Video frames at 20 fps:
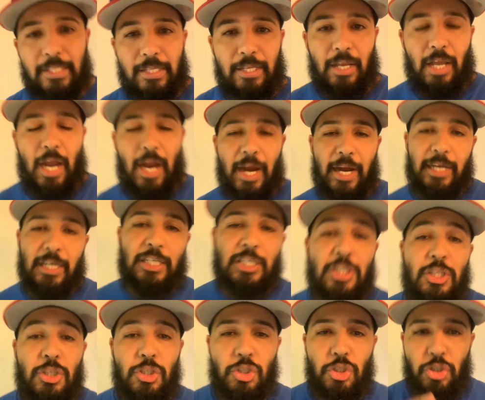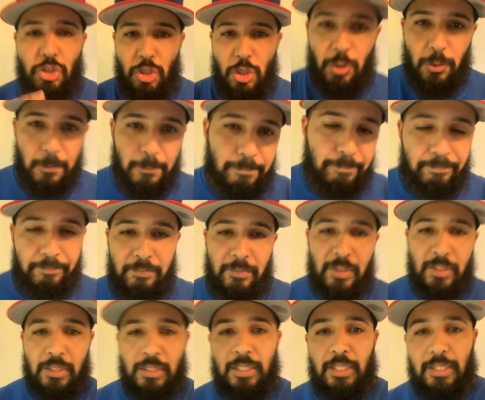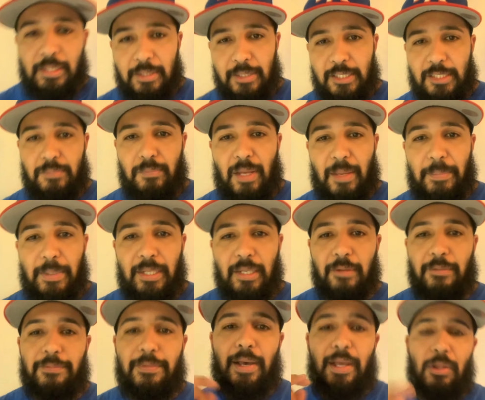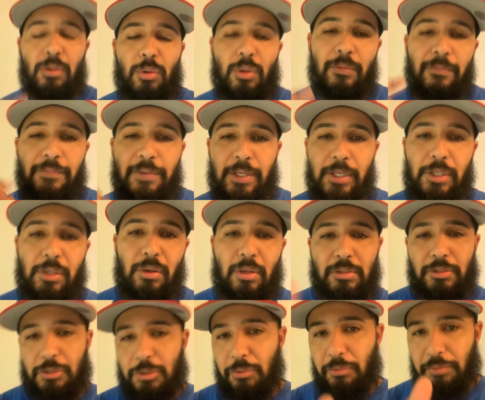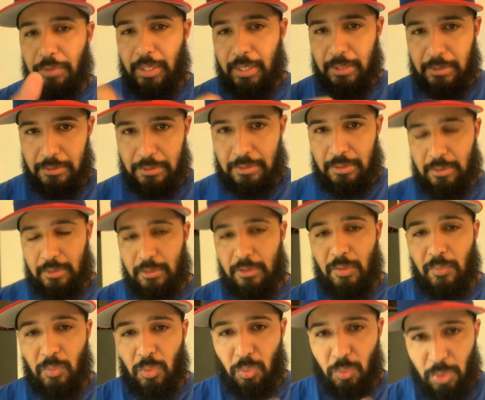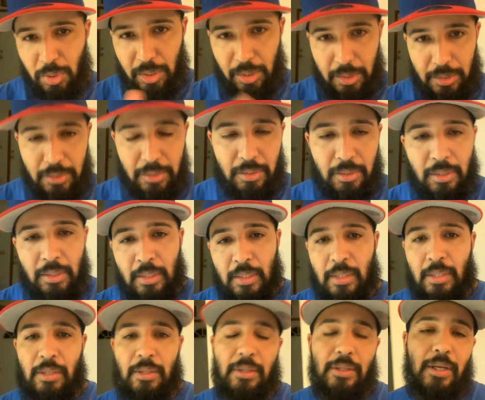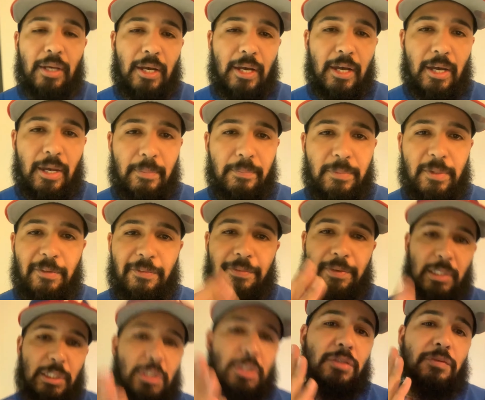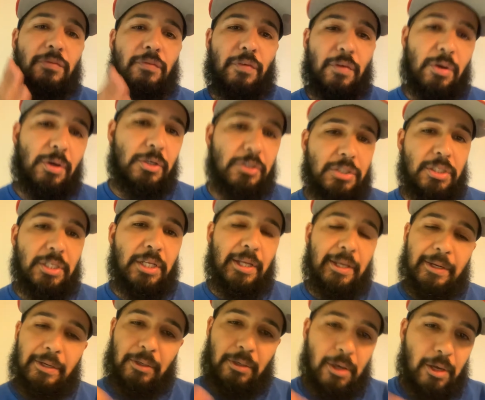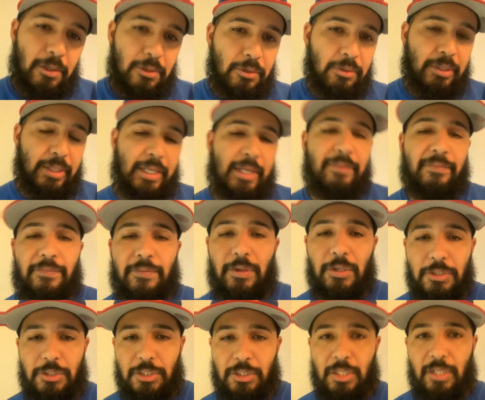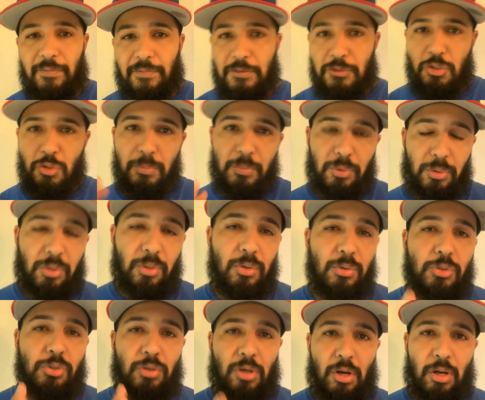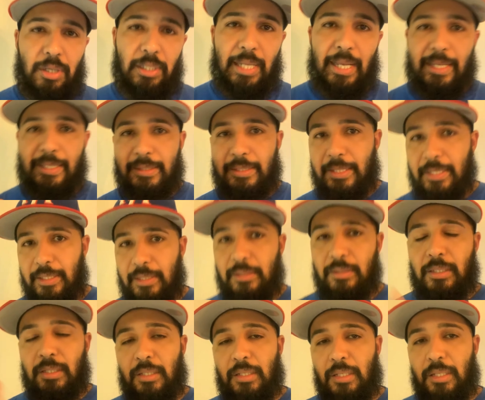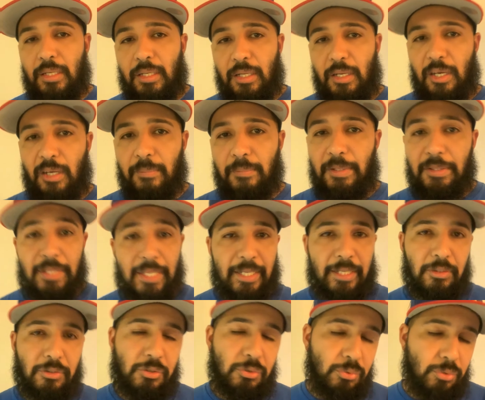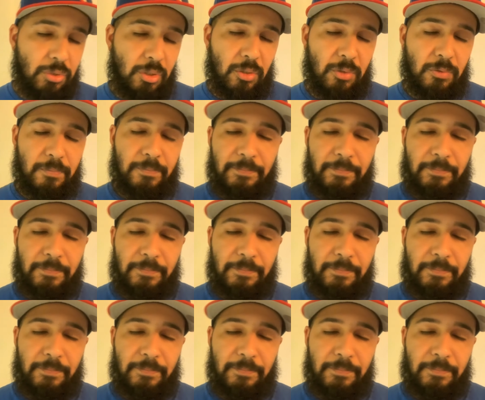All right. So this might be a follow-up video on two things. Number one, the finished version and colored in version of the Supergirl drawing I did a day or two ago,